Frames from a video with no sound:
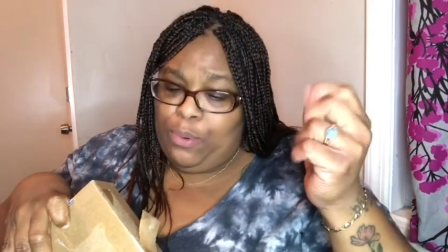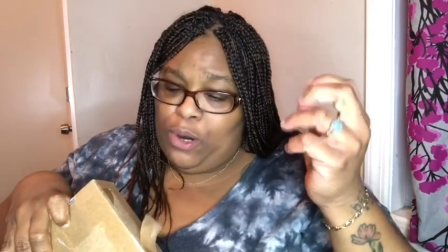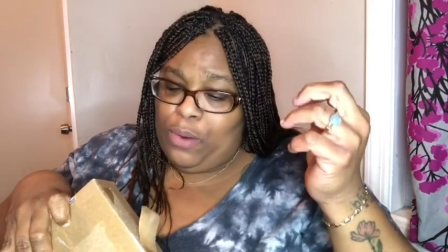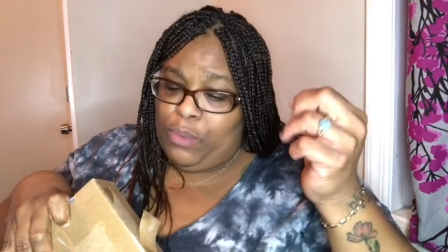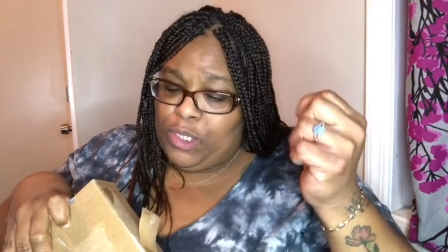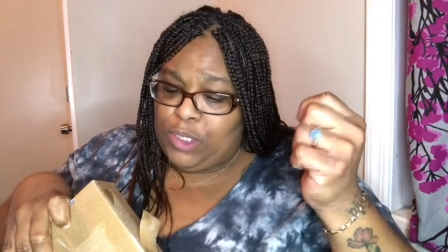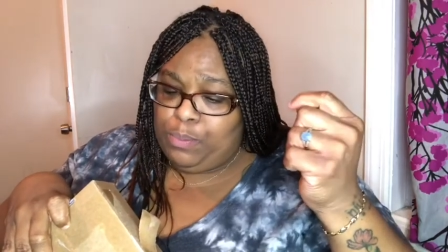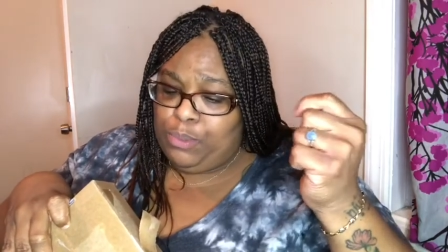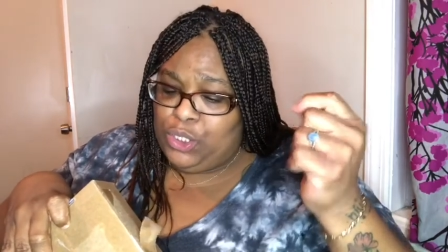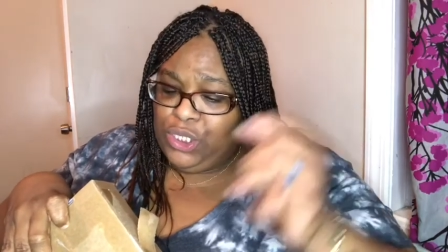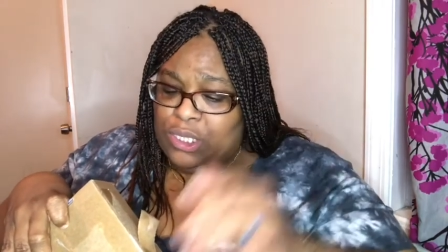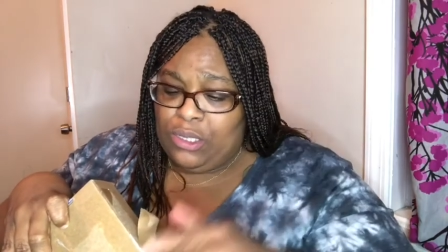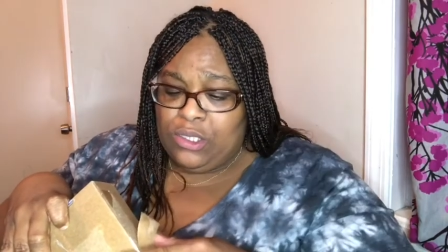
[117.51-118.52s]
part was
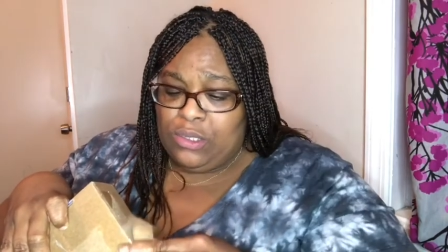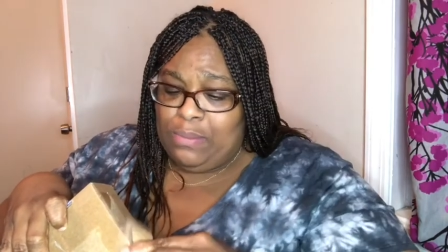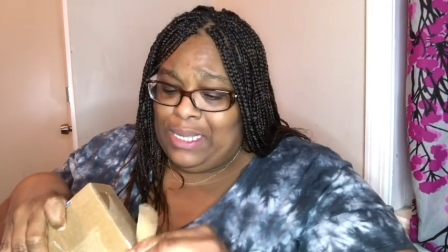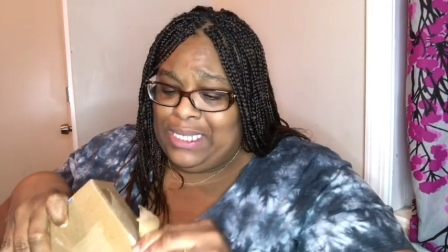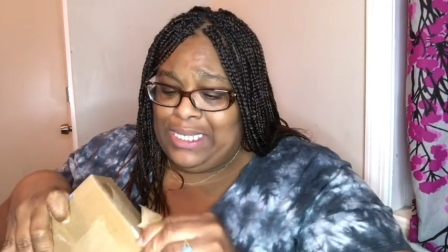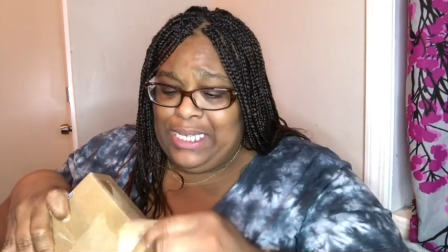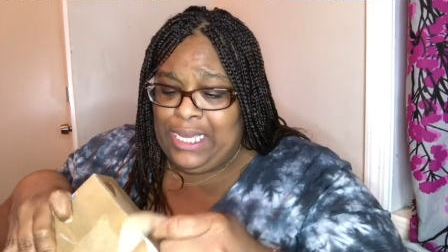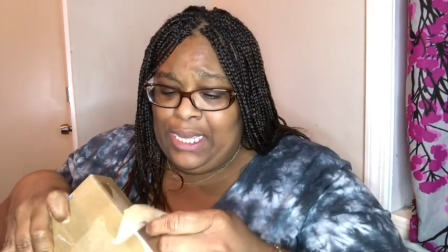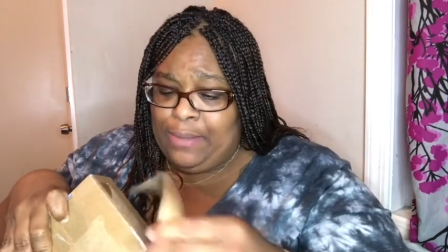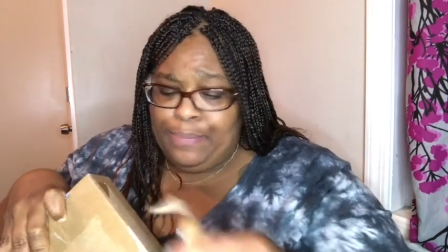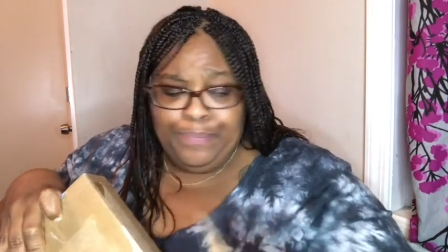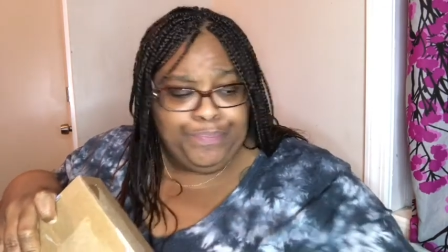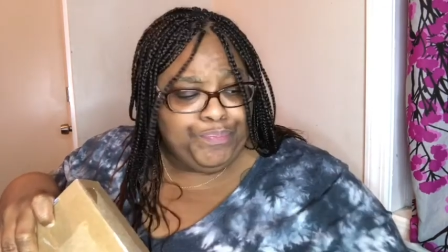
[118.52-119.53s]
pushing into my
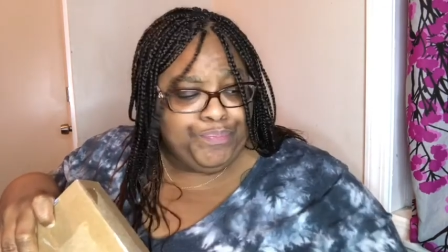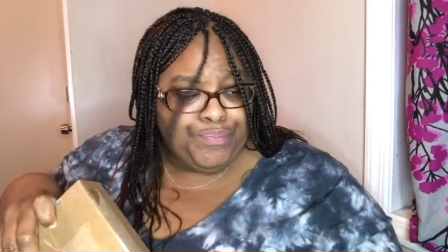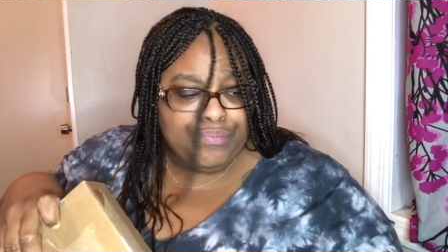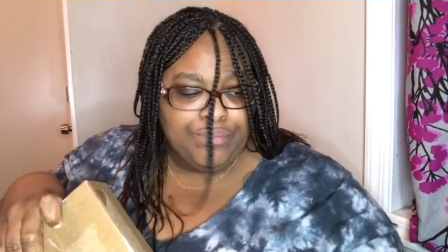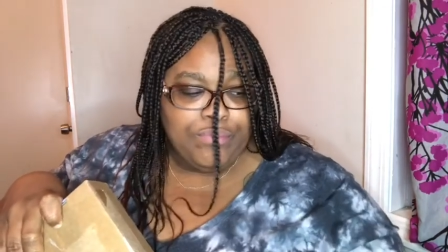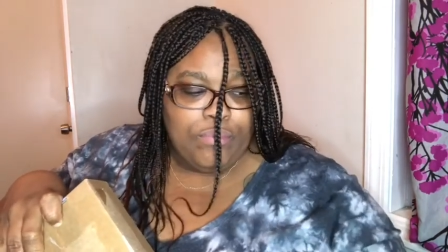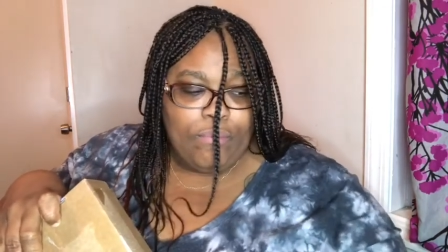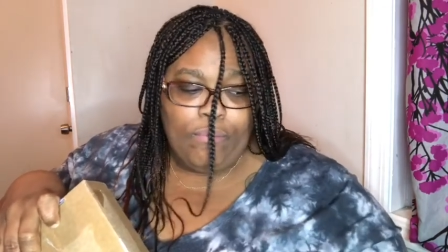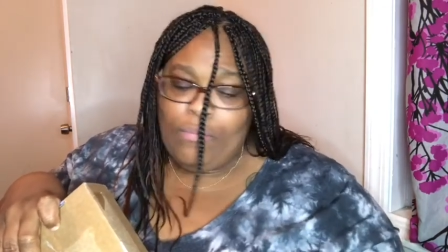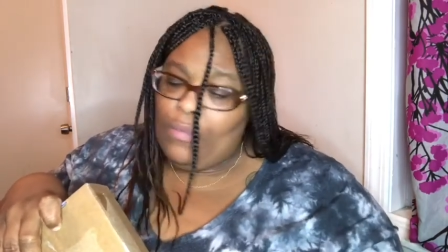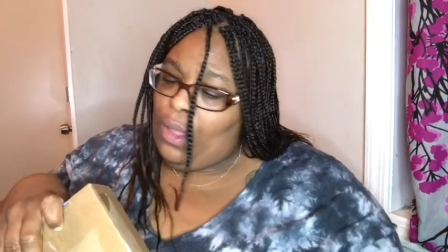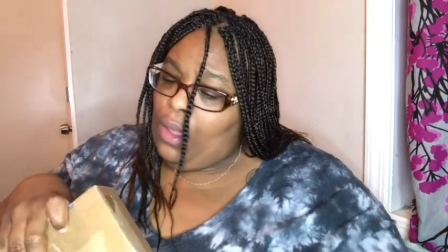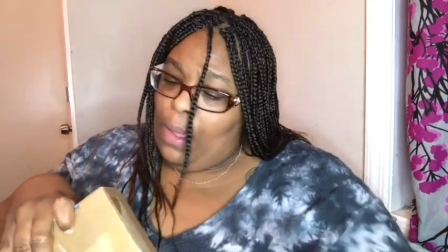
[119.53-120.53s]
skin
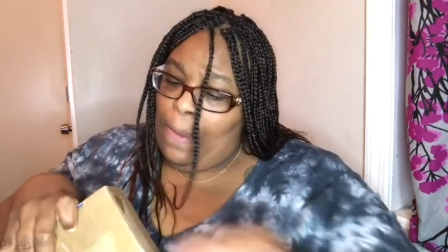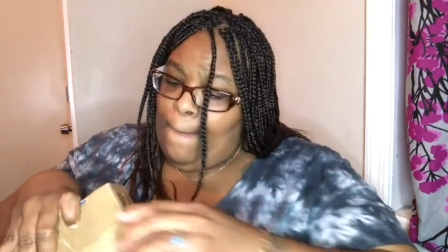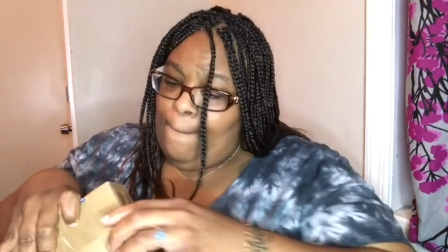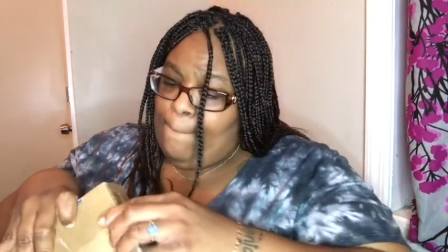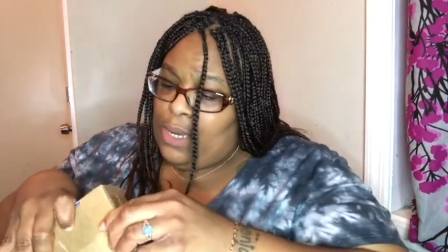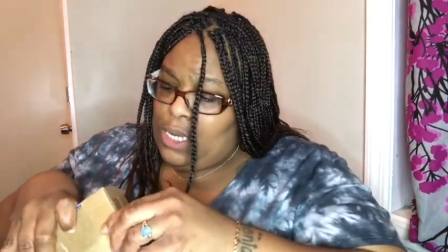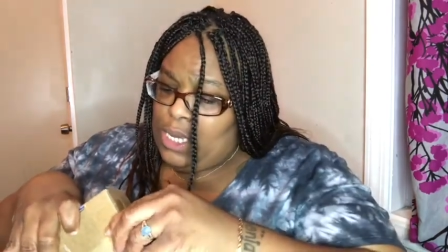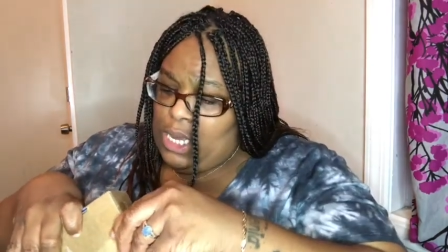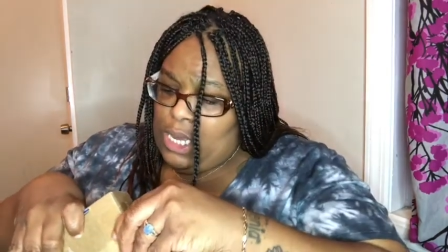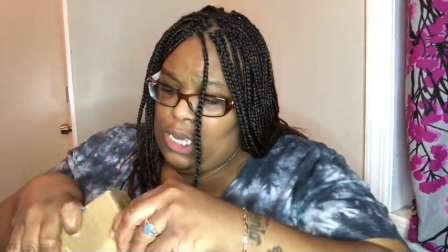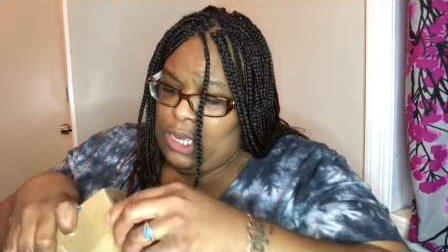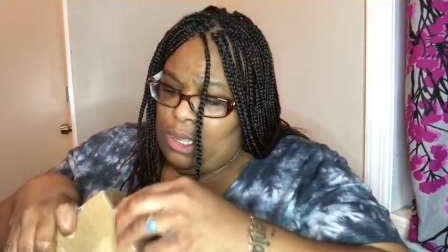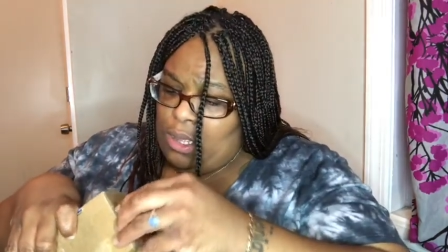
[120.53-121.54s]
but yeah